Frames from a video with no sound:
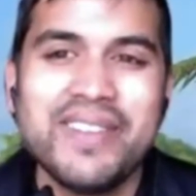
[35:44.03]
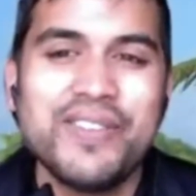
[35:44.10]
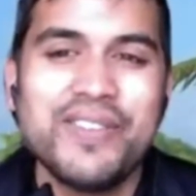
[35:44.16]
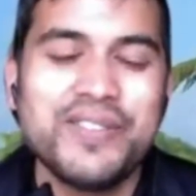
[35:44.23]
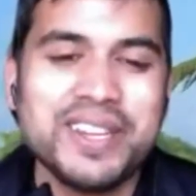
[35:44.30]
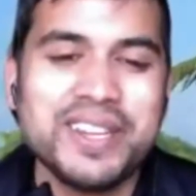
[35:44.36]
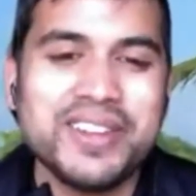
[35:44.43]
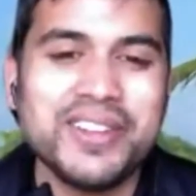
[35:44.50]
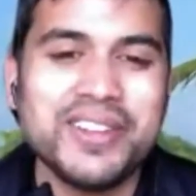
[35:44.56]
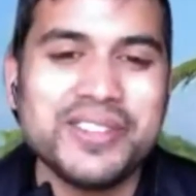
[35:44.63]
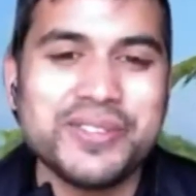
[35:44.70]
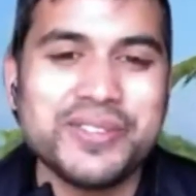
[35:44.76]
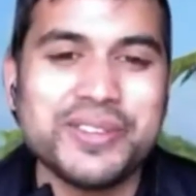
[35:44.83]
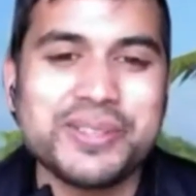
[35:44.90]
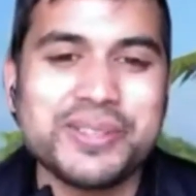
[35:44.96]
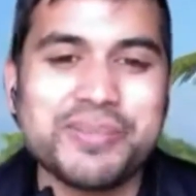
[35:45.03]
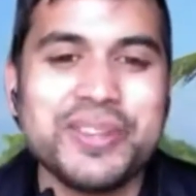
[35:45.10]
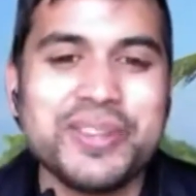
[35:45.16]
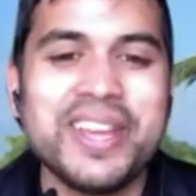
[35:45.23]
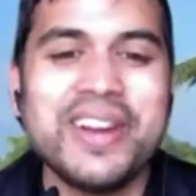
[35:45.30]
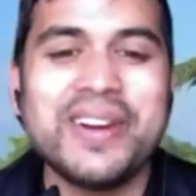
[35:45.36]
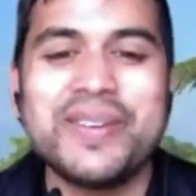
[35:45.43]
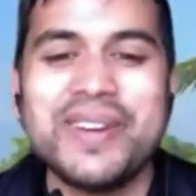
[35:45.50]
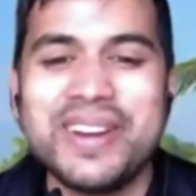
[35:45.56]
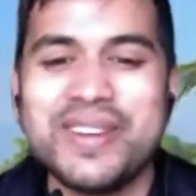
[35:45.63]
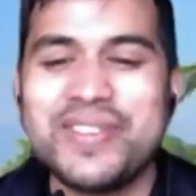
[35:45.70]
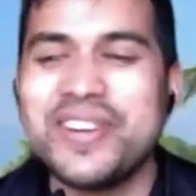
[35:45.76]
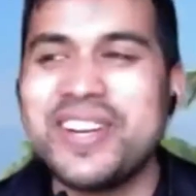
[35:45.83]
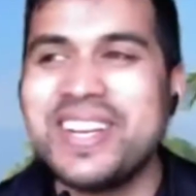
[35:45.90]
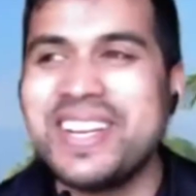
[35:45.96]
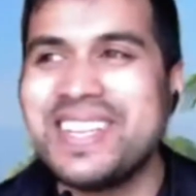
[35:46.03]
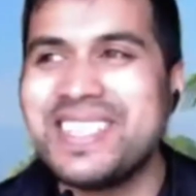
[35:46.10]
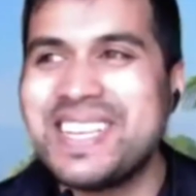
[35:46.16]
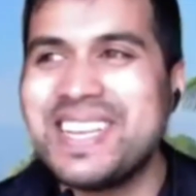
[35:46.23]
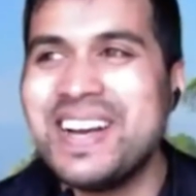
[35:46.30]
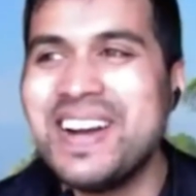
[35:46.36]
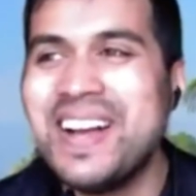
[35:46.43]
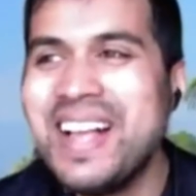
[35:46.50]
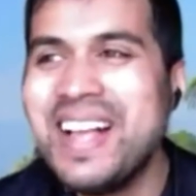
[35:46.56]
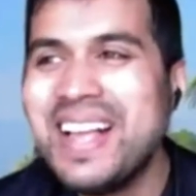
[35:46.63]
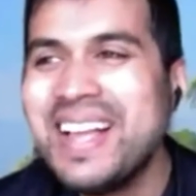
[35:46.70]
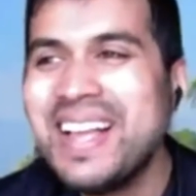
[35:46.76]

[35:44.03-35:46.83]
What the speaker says: $15 for a smoothie or whatever it is, you know.